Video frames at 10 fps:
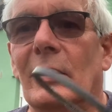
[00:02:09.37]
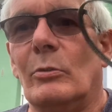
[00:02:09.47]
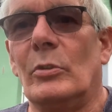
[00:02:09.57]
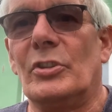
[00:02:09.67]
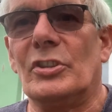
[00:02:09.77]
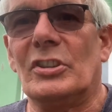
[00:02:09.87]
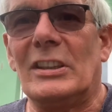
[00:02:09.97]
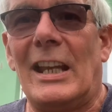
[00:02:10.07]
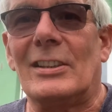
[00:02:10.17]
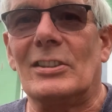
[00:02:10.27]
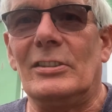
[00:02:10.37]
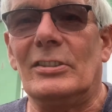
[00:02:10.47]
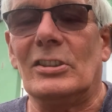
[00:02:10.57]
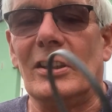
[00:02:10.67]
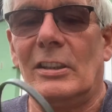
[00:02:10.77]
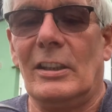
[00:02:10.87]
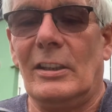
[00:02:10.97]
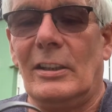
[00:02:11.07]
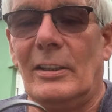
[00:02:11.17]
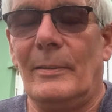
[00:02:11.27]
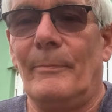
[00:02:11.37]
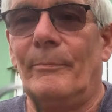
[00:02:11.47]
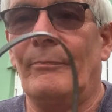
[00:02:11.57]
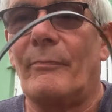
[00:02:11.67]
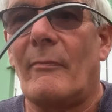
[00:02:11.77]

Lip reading: which is excellent, and